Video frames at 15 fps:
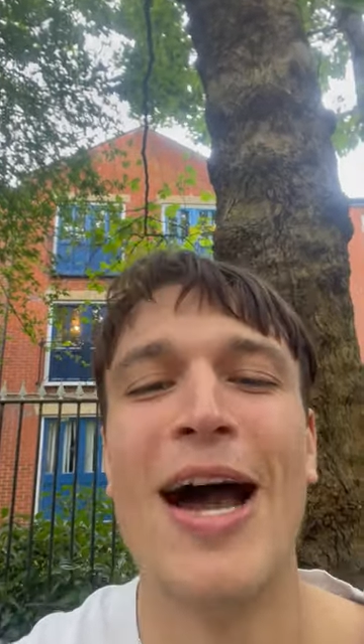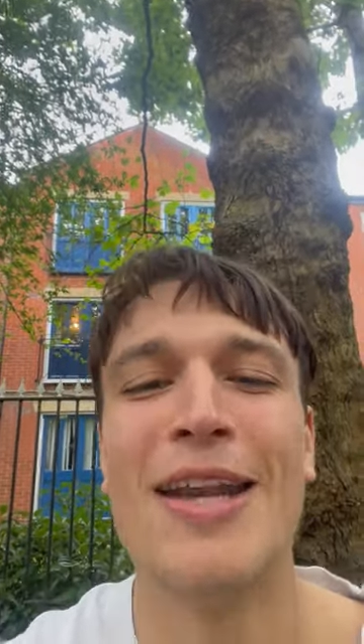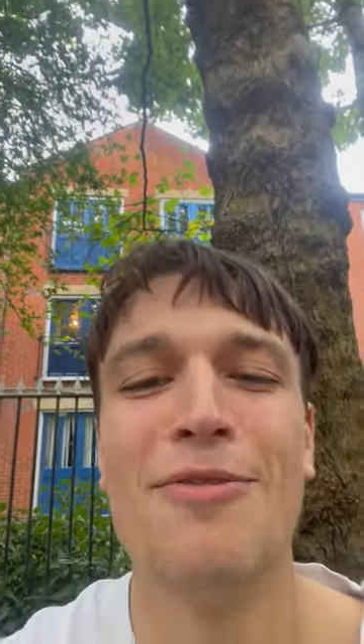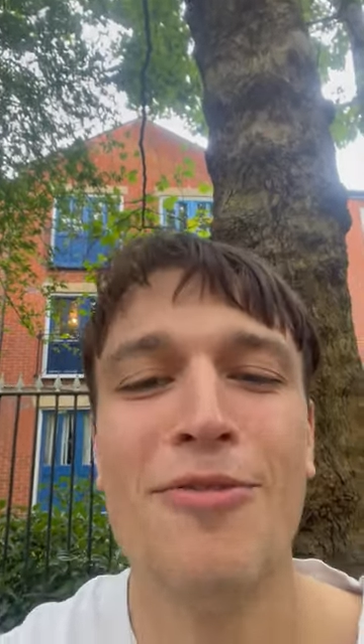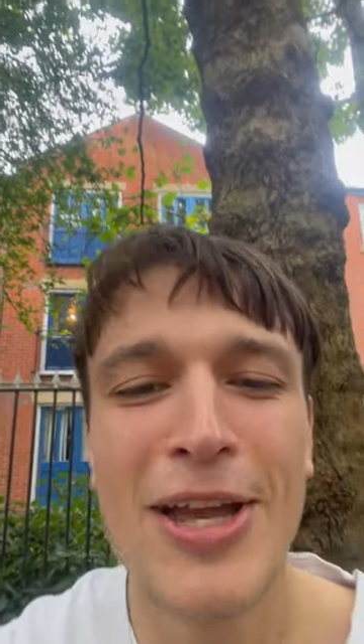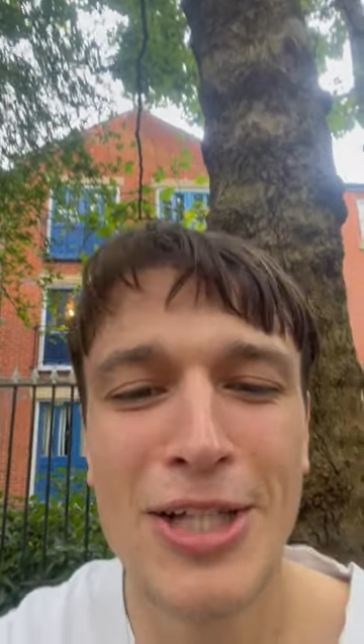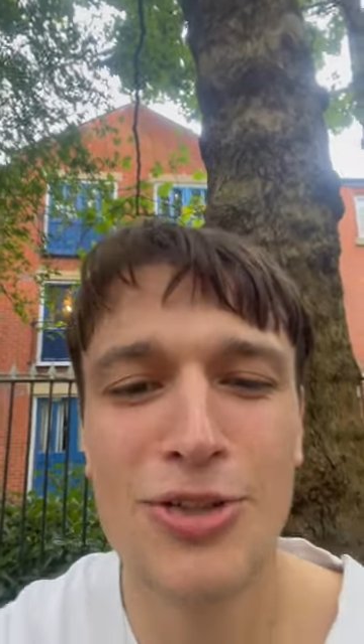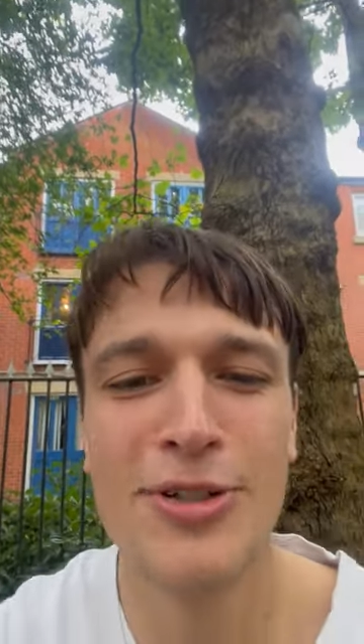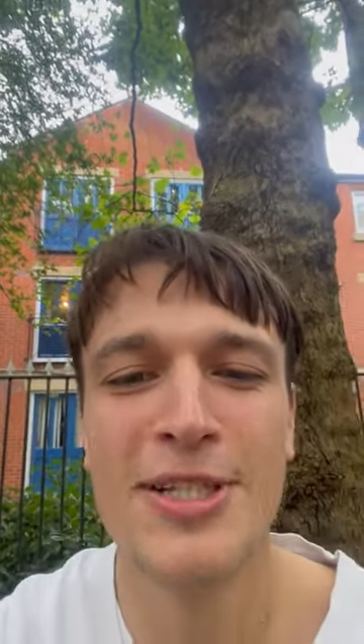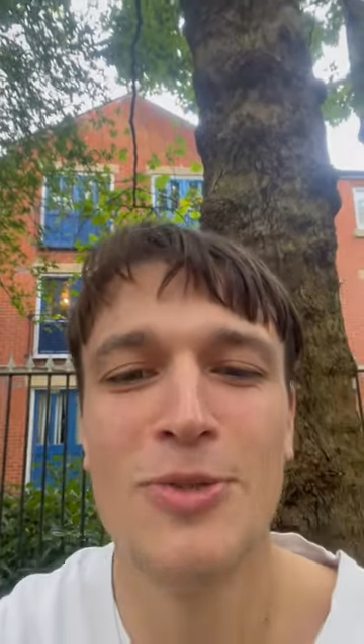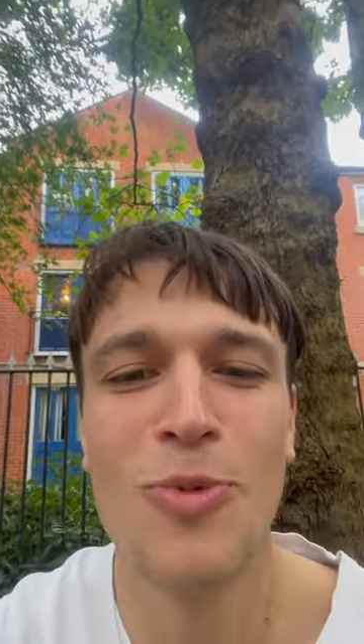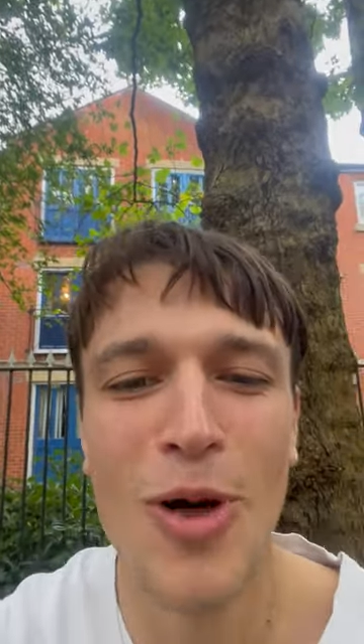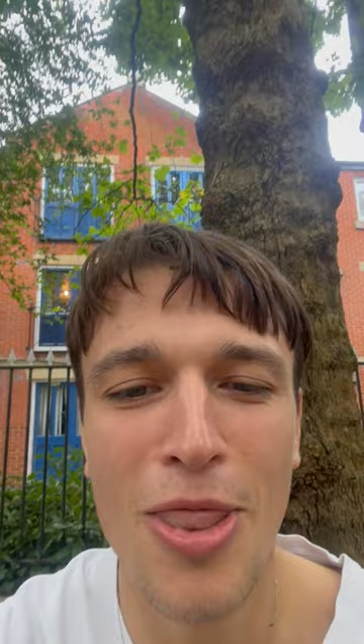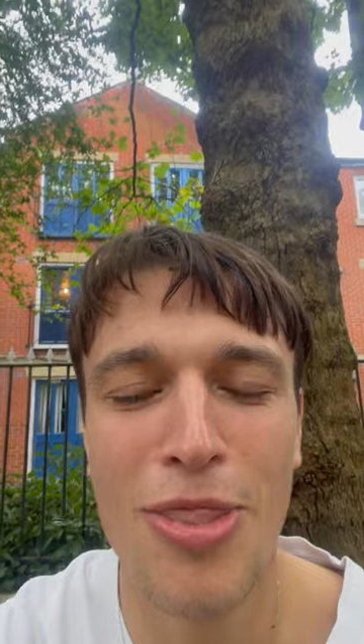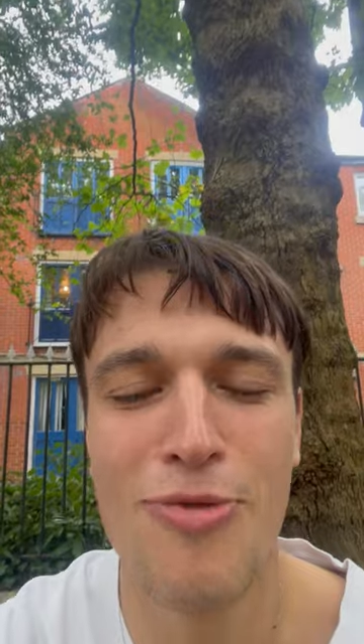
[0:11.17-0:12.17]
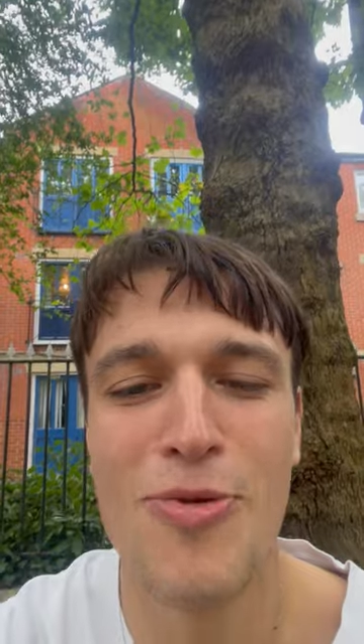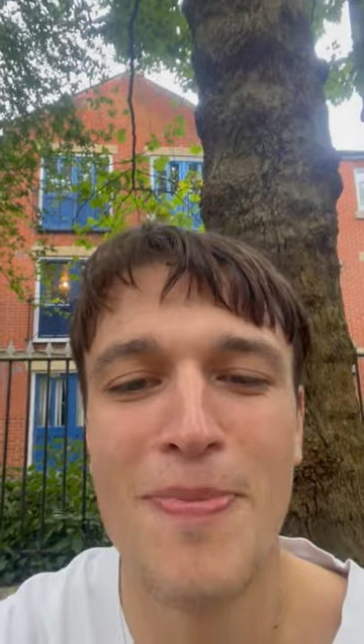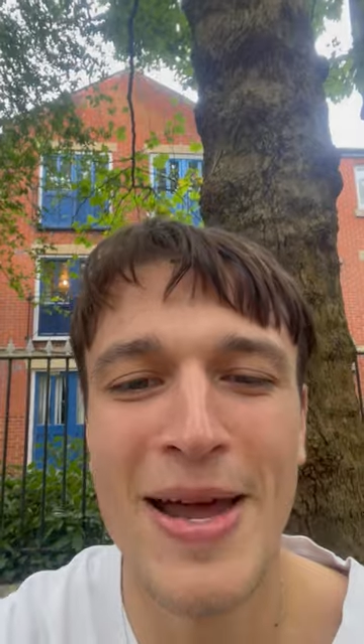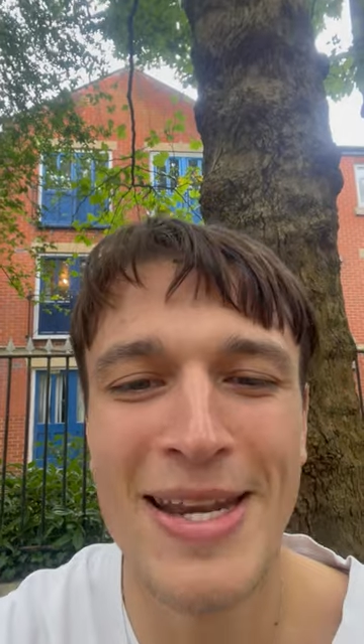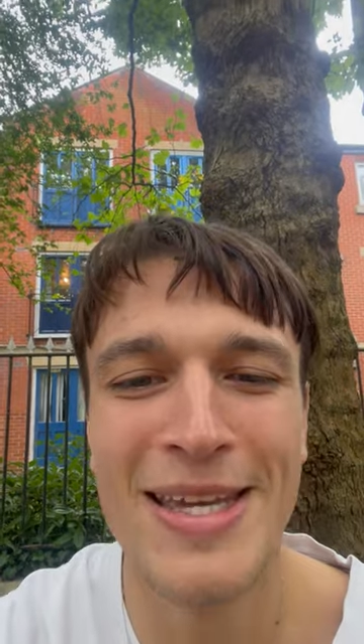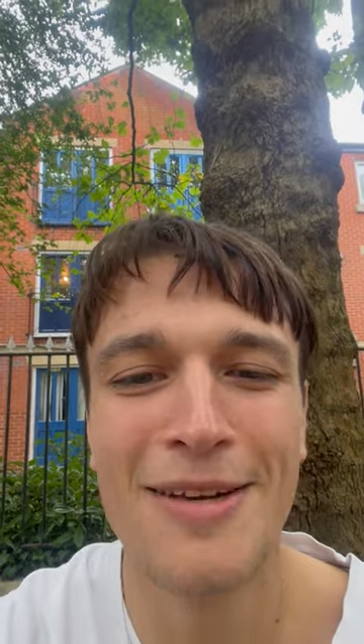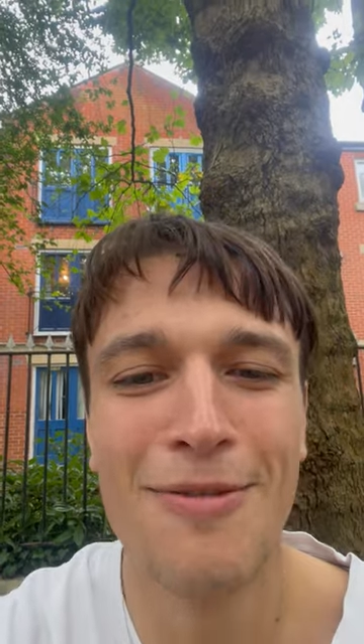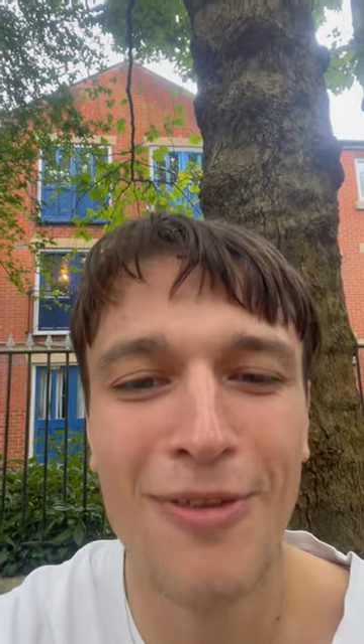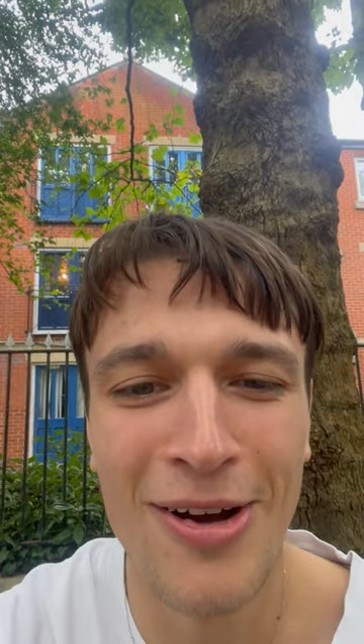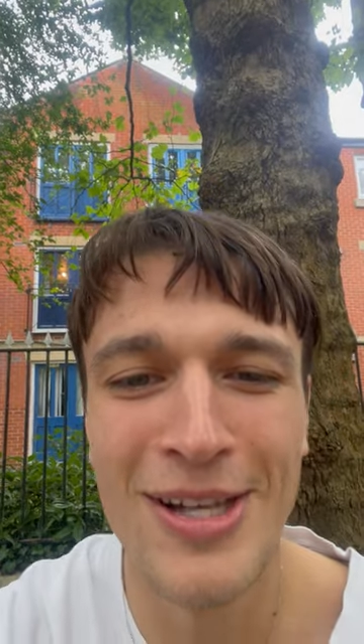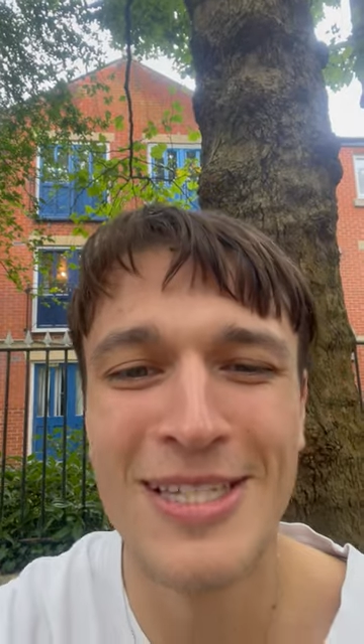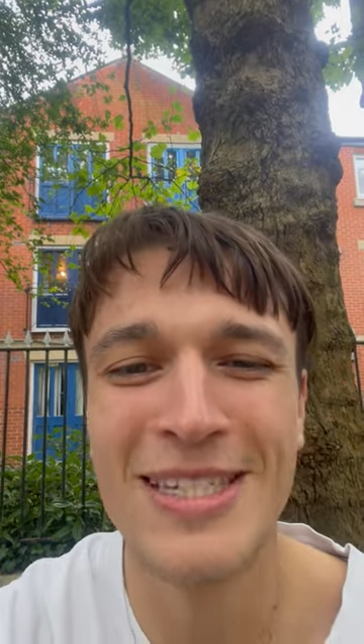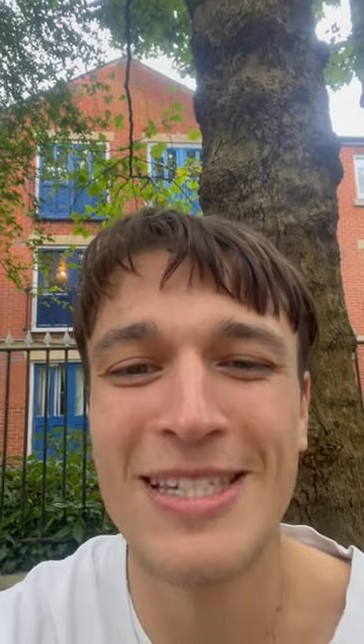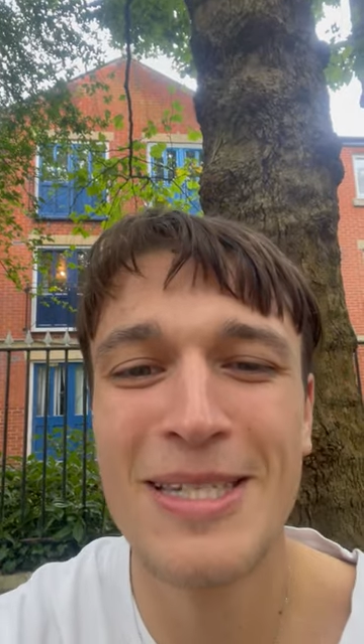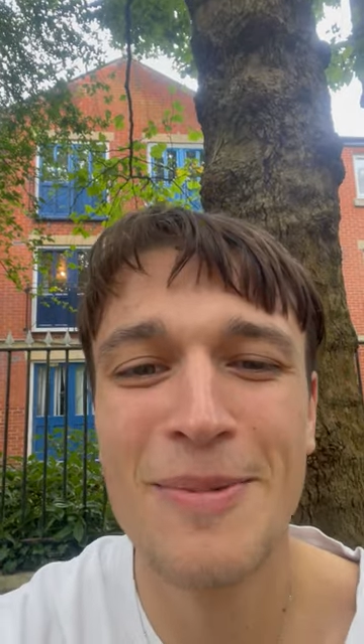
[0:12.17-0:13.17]
and victory is won through many
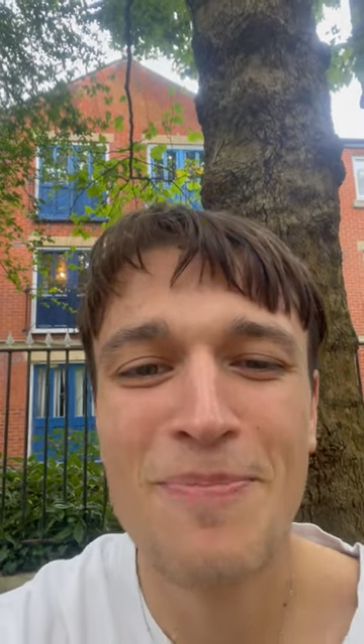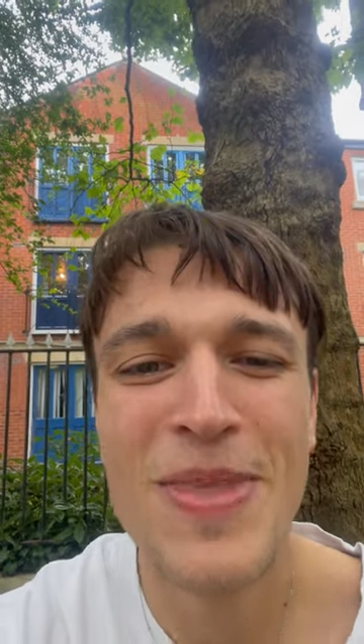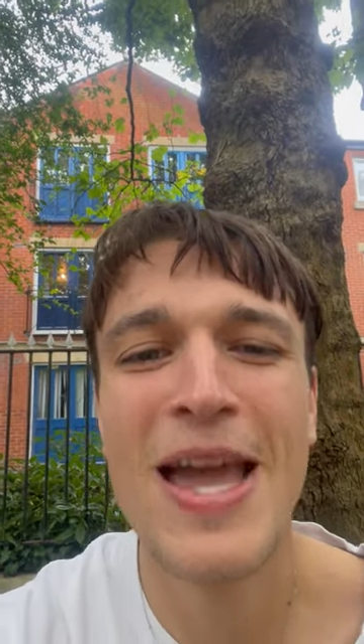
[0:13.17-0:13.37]
advisors.